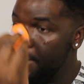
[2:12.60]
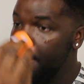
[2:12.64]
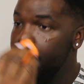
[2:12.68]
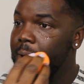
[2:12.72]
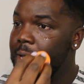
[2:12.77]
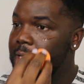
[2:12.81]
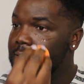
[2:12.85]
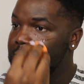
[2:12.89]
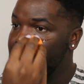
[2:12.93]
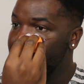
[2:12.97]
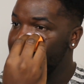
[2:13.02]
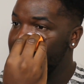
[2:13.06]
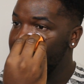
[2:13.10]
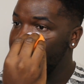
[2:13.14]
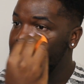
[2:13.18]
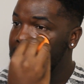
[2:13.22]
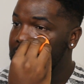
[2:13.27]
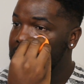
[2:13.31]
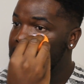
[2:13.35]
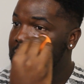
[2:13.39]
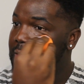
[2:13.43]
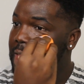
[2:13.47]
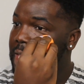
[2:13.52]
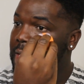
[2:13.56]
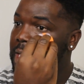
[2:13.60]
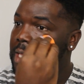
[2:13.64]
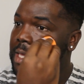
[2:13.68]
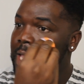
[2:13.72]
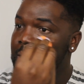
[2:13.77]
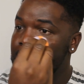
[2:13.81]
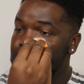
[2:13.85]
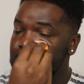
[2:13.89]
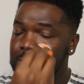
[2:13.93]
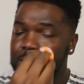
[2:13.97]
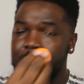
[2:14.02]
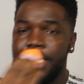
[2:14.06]
much of anything.
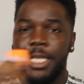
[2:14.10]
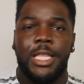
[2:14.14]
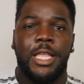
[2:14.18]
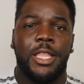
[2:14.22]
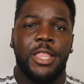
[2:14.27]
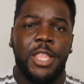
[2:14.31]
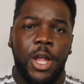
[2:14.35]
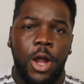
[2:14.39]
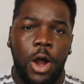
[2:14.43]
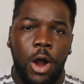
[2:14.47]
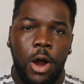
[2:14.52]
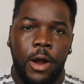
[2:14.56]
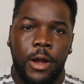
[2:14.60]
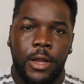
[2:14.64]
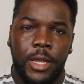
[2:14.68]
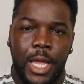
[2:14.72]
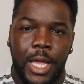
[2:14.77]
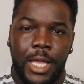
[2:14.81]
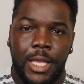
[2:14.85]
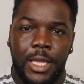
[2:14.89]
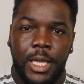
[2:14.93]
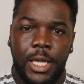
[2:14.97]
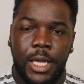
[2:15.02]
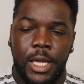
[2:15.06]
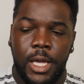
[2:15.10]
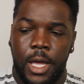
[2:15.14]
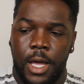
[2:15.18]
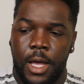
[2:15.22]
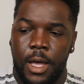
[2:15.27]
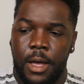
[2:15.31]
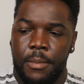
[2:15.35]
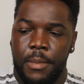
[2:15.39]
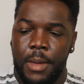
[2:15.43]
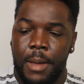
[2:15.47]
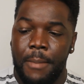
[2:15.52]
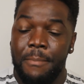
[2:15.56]
Not to say that there aren't any
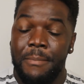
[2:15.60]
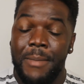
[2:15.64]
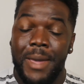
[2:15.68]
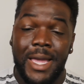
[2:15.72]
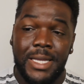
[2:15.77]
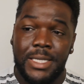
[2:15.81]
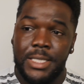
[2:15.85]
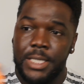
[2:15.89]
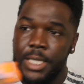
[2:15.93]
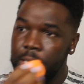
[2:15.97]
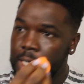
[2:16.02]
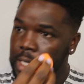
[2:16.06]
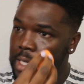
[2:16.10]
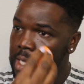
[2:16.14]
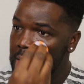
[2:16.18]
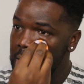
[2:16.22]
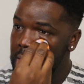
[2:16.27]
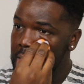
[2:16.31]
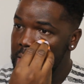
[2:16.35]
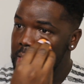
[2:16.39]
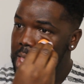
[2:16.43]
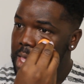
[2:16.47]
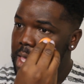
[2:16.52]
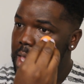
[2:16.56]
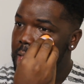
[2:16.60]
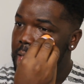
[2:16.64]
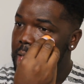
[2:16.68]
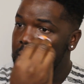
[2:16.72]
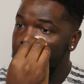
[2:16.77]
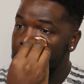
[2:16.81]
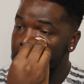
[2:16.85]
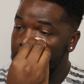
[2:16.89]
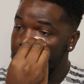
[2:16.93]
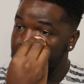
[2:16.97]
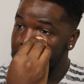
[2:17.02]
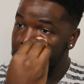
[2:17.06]
amazing
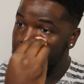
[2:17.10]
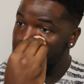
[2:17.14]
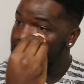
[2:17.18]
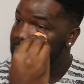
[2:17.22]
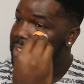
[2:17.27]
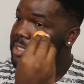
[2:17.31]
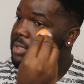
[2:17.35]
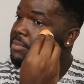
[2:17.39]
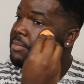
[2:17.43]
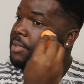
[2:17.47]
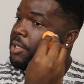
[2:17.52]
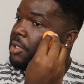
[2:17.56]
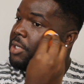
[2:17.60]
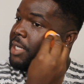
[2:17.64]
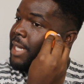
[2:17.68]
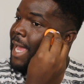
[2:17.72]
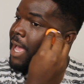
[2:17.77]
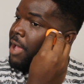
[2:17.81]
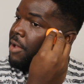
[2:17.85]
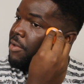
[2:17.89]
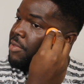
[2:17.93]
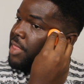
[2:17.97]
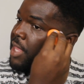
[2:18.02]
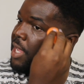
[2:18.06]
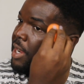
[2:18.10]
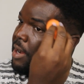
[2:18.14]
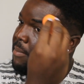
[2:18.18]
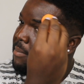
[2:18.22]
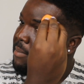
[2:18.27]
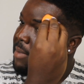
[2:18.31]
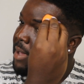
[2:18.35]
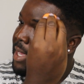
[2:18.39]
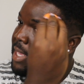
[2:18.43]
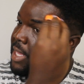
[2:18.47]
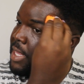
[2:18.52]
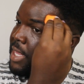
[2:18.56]
boys in beauty out there,
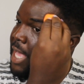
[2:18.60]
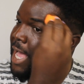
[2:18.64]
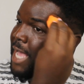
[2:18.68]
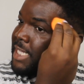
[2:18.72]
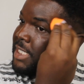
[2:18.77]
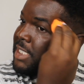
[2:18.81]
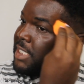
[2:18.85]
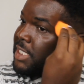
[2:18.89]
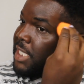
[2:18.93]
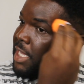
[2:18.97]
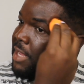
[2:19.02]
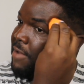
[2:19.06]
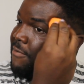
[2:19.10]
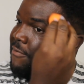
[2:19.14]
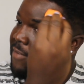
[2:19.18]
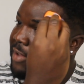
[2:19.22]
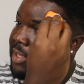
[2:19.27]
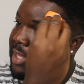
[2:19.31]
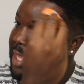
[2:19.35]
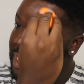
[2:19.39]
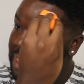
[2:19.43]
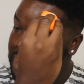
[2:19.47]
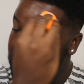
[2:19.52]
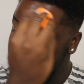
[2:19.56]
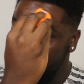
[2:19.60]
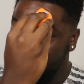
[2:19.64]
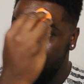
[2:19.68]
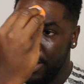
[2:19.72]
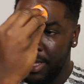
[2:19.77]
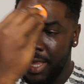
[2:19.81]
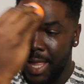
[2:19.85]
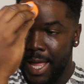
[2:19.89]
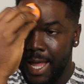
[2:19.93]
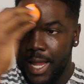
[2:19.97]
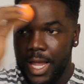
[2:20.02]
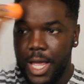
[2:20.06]
but I just didn't feel like there were
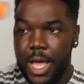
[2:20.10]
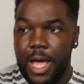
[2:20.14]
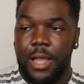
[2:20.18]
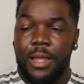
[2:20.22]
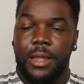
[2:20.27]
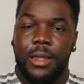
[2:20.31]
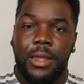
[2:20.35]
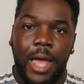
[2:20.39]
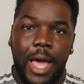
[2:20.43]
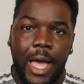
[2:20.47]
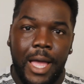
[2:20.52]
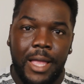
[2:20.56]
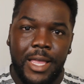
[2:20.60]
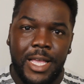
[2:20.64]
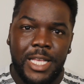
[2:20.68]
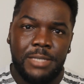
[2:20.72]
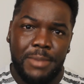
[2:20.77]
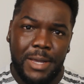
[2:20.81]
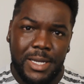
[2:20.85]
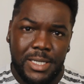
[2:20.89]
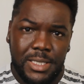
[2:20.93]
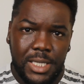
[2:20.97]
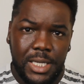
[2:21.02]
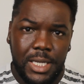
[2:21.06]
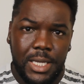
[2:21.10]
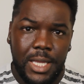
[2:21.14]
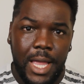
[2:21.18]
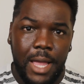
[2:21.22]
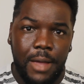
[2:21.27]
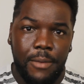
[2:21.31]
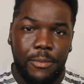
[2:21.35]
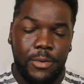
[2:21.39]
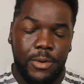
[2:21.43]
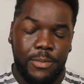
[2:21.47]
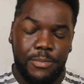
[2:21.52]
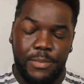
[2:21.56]
like a lot, especially
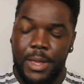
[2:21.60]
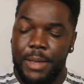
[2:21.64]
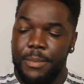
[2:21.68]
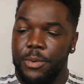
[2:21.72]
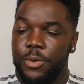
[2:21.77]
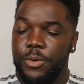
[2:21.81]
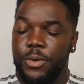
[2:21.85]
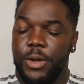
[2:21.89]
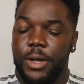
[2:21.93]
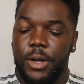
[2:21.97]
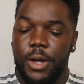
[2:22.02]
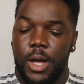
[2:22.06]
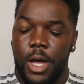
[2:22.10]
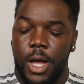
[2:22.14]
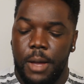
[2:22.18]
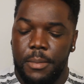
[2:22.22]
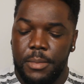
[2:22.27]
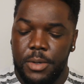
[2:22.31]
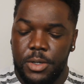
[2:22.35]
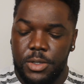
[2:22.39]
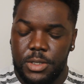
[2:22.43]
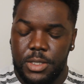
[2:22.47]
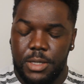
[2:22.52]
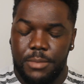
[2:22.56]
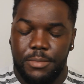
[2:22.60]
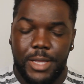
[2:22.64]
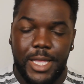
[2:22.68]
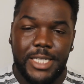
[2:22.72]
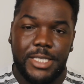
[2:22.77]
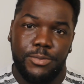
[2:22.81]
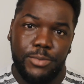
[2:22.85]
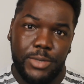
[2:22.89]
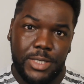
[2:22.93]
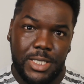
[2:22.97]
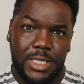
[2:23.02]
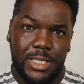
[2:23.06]
not with people whose
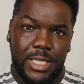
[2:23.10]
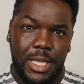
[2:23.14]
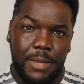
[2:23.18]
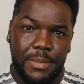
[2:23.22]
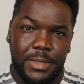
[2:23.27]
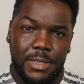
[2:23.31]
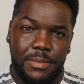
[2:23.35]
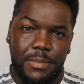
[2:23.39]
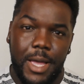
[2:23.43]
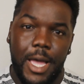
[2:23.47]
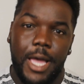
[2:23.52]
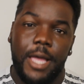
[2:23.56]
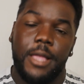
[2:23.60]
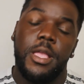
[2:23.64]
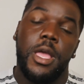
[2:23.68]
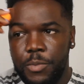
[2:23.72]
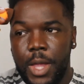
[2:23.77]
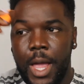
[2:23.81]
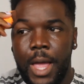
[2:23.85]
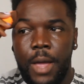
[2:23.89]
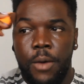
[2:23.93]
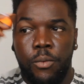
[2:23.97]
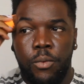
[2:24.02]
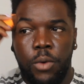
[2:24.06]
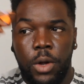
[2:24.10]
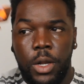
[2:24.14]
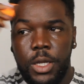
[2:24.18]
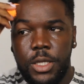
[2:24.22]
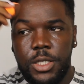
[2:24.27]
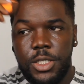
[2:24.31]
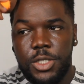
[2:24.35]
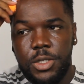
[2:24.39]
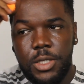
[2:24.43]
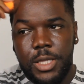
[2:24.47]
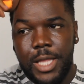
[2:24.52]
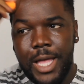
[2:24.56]
complexion was as deep as mine. I wanted
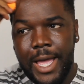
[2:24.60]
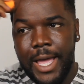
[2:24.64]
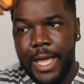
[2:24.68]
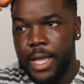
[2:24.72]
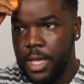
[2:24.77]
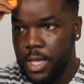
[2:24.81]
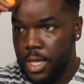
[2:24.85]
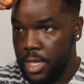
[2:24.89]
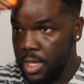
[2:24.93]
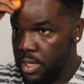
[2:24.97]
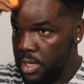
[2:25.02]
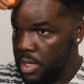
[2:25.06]
to like